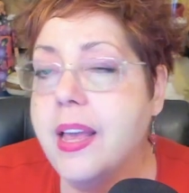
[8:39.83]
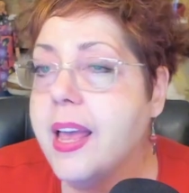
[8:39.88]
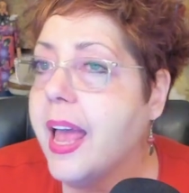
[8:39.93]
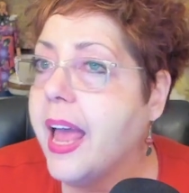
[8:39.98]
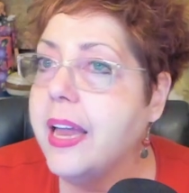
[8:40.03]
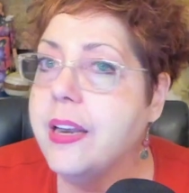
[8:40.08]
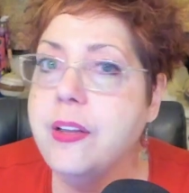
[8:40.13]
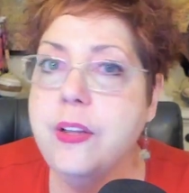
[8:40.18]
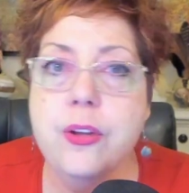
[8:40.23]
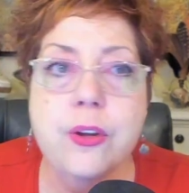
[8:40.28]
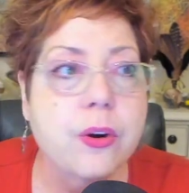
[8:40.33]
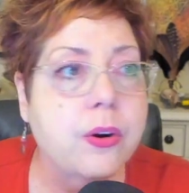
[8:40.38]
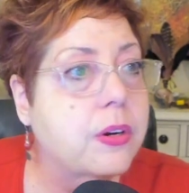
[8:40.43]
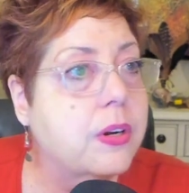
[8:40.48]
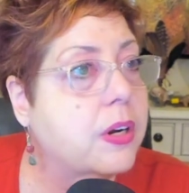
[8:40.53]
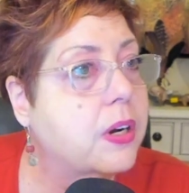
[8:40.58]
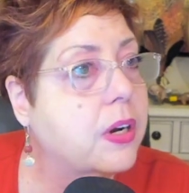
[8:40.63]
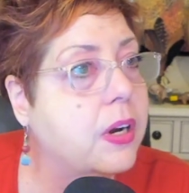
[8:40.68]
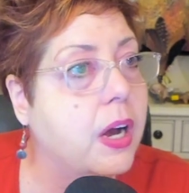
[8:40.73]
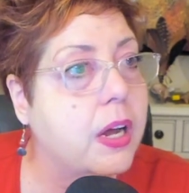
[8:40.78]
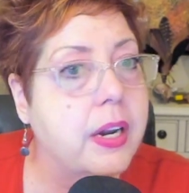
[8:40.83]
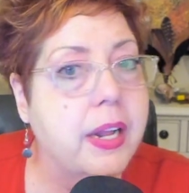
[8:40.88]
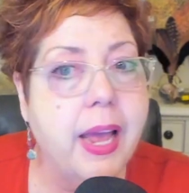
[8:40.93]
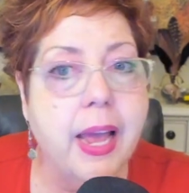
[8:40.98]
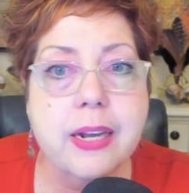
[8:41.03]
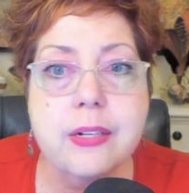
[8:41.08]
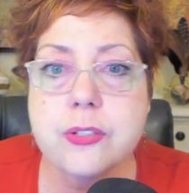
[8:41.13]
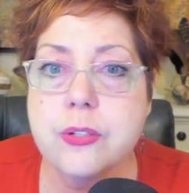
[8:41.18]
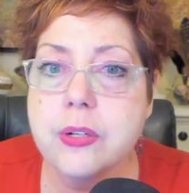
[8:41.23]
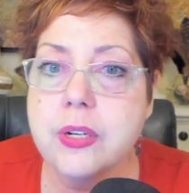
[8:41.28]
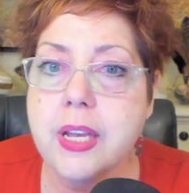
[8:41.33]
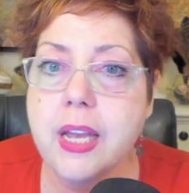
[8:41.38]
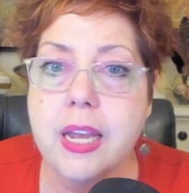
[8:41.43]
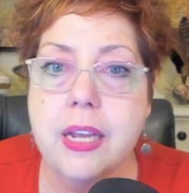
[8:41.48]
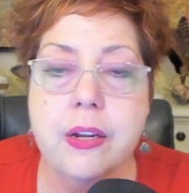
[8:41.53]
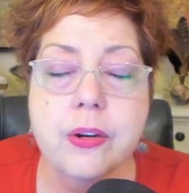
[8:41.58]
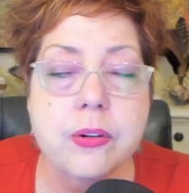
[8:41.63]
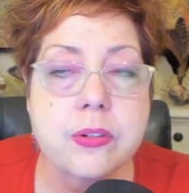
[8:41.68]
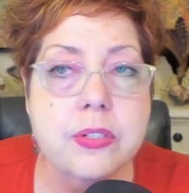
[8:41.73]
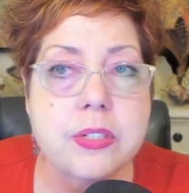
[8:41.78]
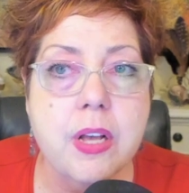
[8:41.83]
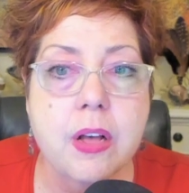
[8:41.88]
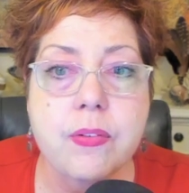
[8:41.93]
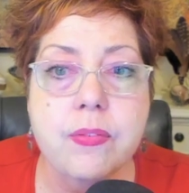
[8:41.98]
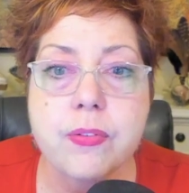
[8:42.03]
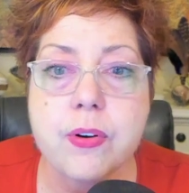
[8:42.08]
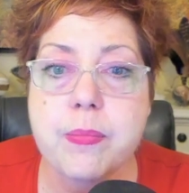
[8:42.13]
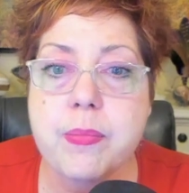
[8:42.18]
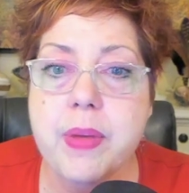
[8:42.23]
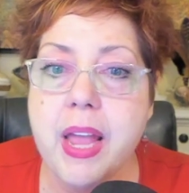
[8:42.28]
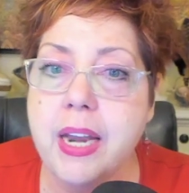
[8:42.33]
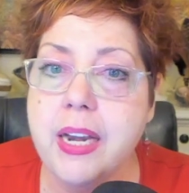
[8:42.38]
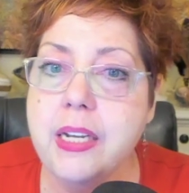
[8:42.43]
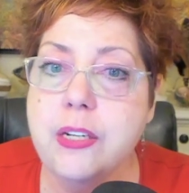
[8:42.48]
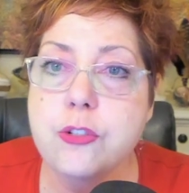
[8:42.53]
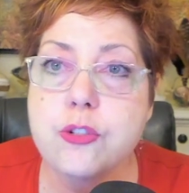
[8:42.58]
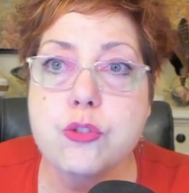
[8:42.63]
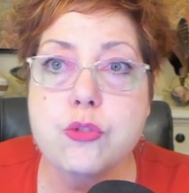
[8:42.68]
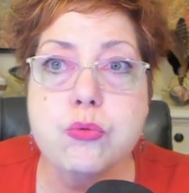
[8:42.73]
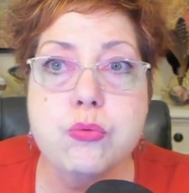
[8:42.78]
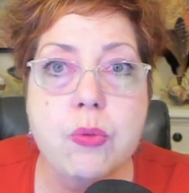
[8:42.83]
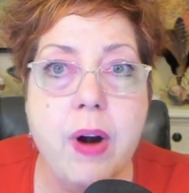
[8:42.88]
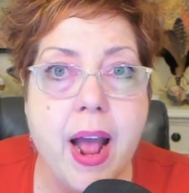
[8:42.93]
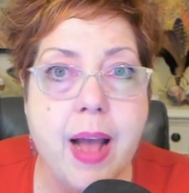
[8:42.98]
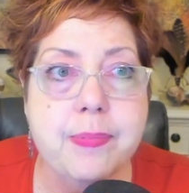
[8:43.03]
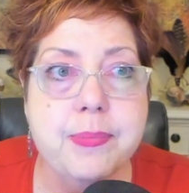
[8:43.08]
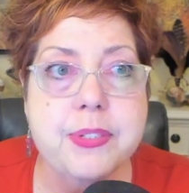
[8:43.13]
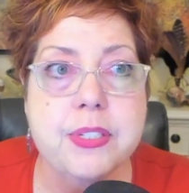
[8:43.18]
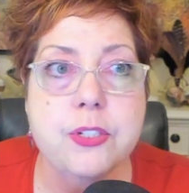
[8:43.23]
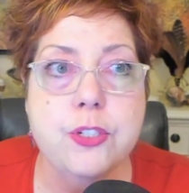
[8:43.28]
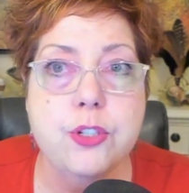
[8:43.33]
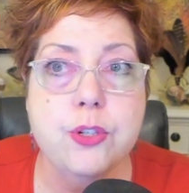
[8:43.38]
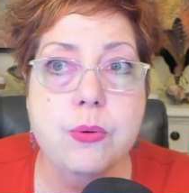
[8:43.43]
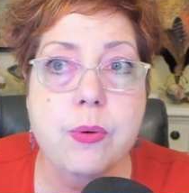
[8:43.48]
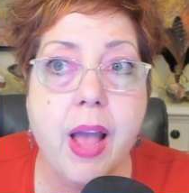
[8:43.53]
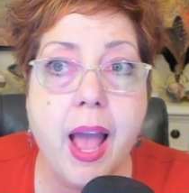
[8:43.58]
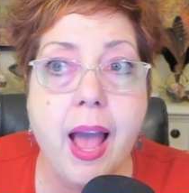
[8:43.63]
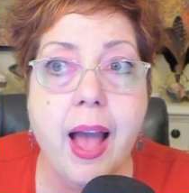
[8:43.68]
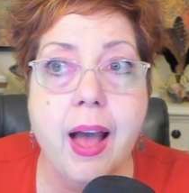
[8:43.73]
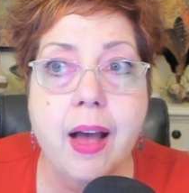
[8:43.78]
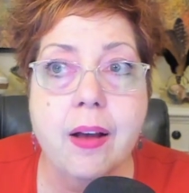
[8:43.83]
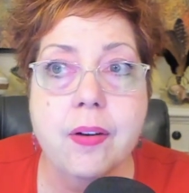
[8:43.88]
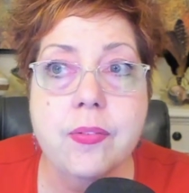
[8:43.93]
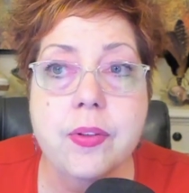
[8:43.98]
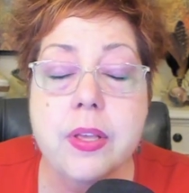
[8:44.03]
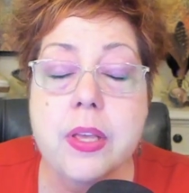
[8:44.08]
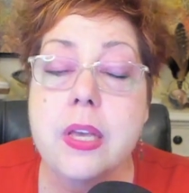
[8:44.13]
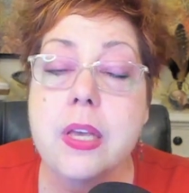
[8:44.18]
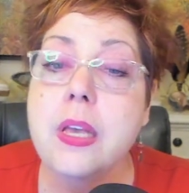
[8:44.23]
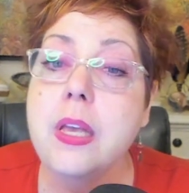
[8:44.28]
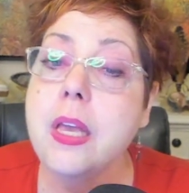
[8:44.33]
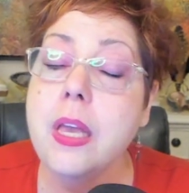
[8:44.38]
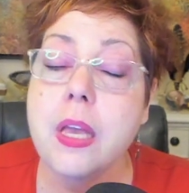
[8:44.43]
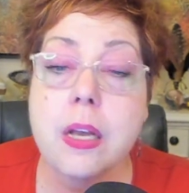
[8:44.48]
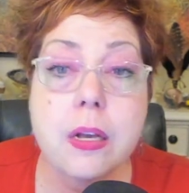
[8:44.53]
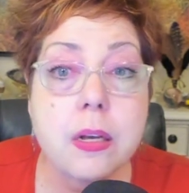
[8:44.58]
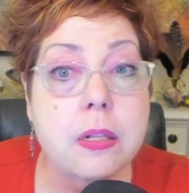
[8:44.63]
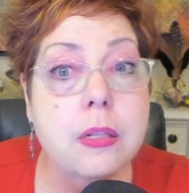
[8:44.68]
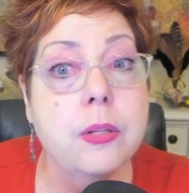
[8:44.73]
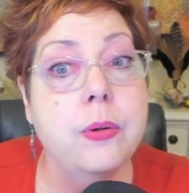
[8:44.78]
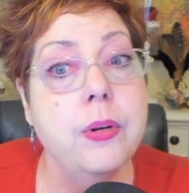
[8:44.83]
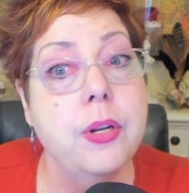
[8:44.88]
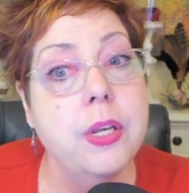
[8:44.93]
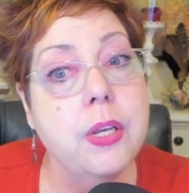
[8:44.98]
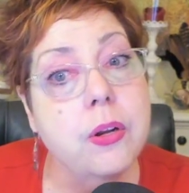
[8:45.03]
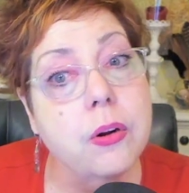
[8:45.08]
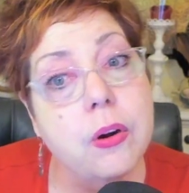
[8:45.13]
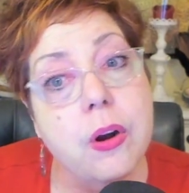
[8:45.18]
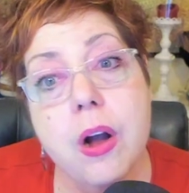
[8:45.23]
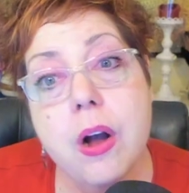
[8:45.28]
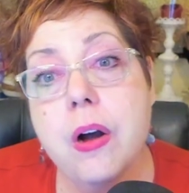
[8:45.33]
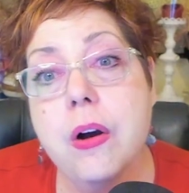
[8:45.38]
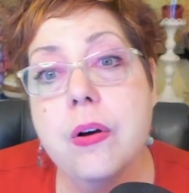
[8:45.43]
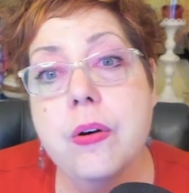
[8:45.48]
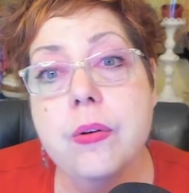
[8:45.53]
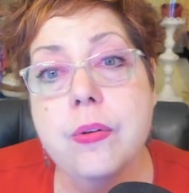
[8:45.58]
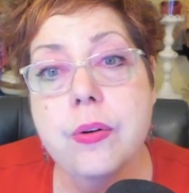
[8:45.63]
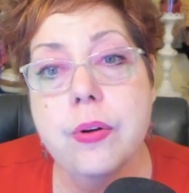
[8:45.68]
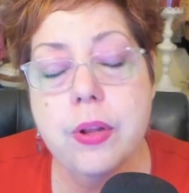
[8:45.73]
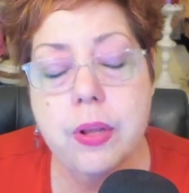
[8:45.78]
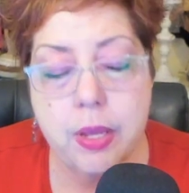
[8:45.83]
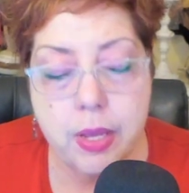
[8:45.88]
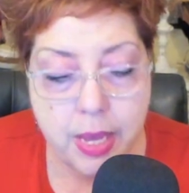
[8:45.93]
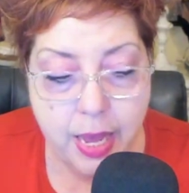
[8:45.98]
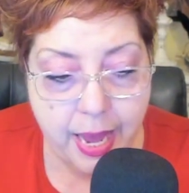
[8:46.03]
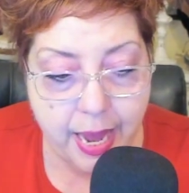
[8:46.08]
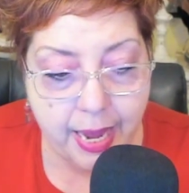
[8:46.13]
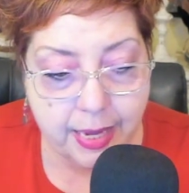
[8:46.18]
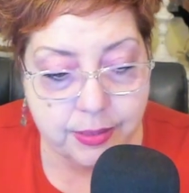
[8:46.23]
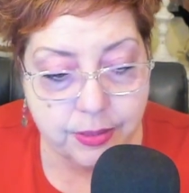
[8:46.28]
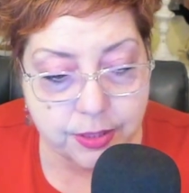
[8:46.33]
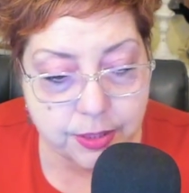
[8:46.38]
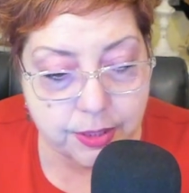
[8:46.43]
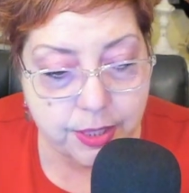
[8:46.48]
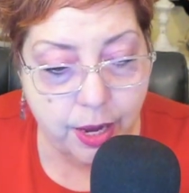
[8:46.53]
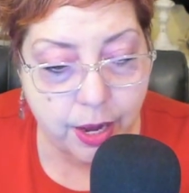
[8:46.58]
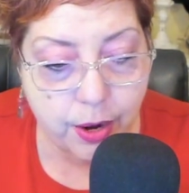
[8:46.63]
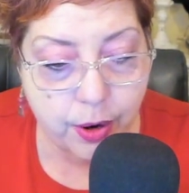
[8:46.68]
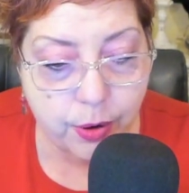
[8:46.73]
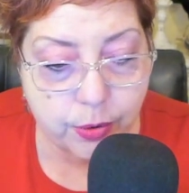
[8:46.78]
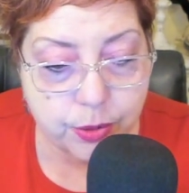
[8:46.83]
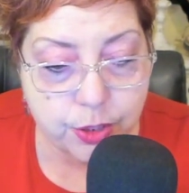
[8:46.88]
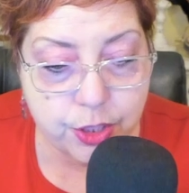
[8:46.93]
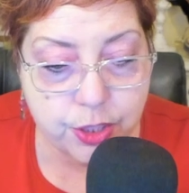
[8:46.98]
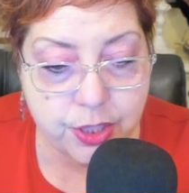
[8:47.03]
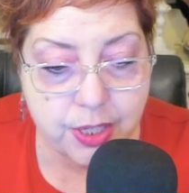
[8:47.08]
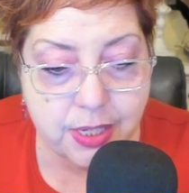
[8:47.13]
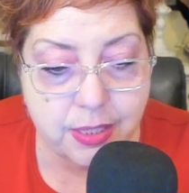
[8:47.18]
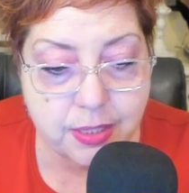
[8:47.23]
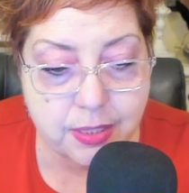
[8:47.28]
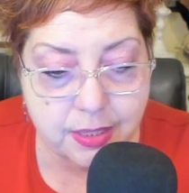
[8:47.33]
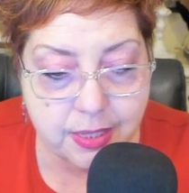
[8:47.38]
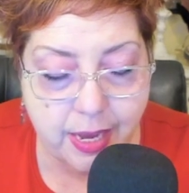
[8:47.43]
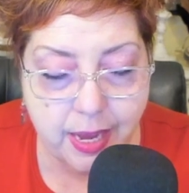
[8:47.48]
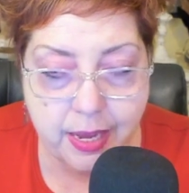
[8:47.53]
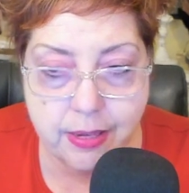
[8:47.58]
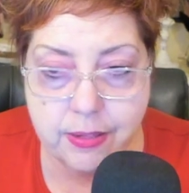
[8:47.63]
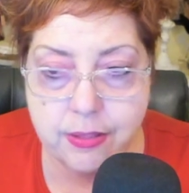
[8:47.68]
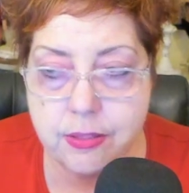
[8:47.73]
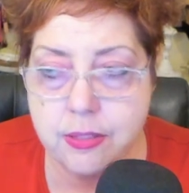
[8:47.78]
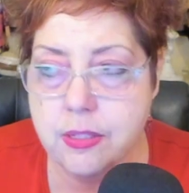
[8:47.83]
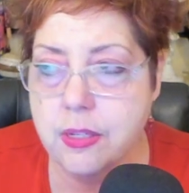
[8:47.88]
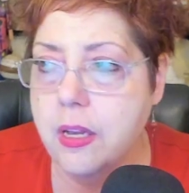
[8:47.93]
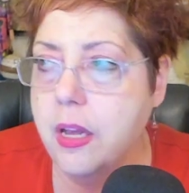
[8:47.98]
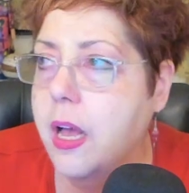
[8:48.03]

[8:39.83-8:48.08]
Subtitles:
And you're going to extricate yourself from any traps that you have, including your own. And so she says,